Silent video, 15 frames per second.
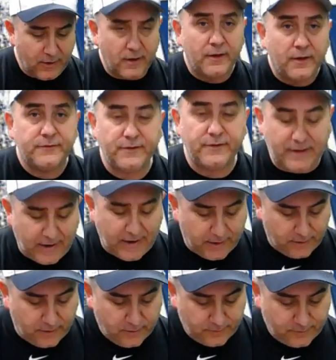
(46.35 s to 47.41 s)

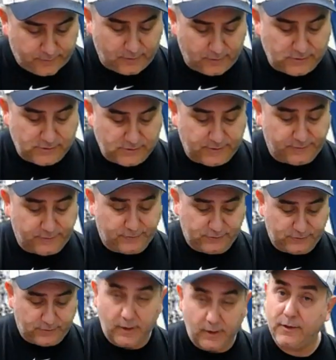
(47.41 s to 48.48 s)
Today,
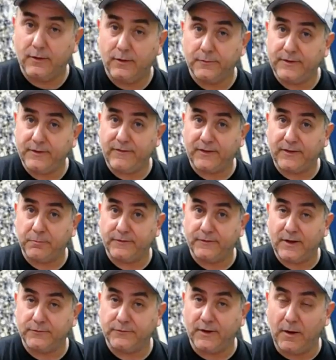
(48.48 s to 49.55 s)
see if I can spit this
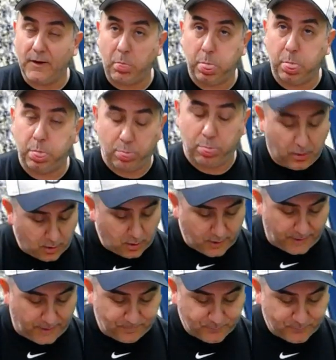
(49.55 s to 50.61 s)
out today.
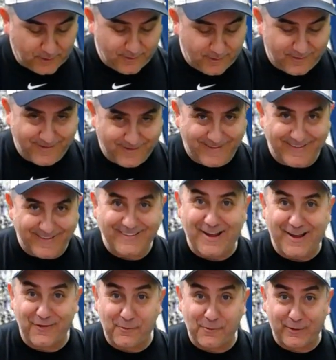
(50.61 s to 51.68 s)
Okay,
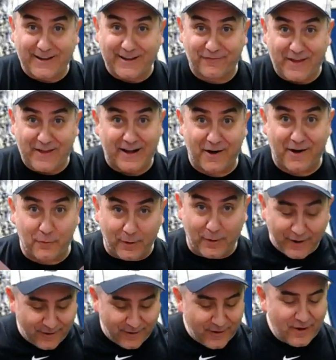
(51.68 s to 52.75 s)
now that we got that out of the
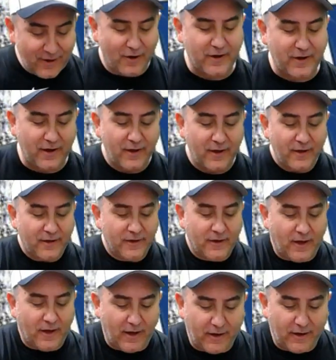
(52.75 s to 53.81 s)
way. Okay,
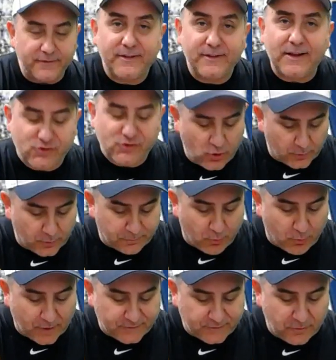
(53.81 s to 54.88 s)
today's show is
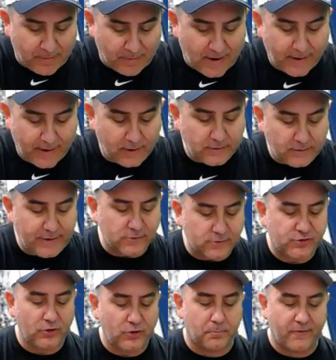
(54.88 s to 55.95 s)
brought to you by Legal
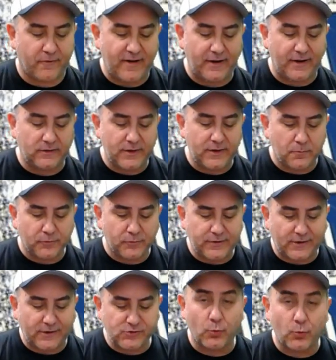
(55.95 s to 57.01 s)
Shield, providing legal
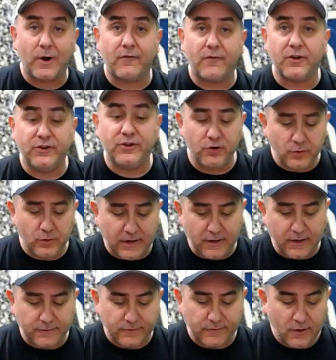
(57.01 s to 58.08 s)
protection whenever you need
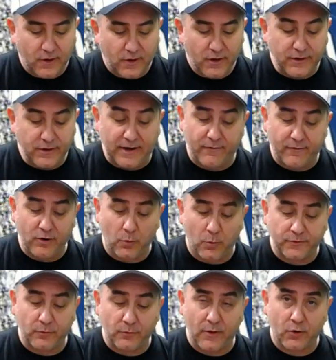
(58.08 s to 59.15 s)
it. You never know
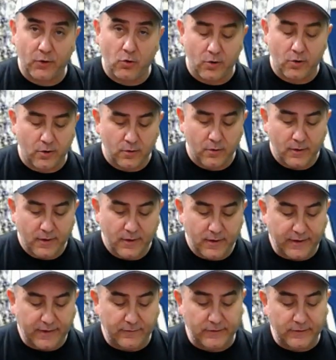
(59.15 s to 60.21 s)
what's around the corner.
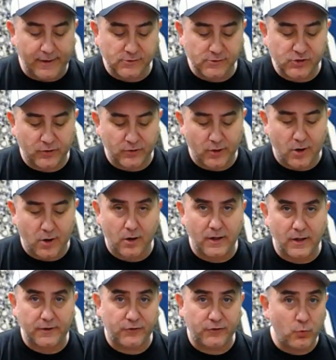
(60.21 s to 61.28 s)
Give Legal Shield a call
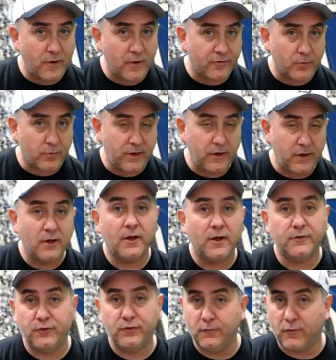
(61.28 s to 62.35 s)
at
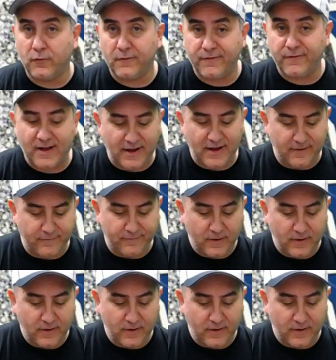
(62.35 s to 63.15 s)
213-245-1305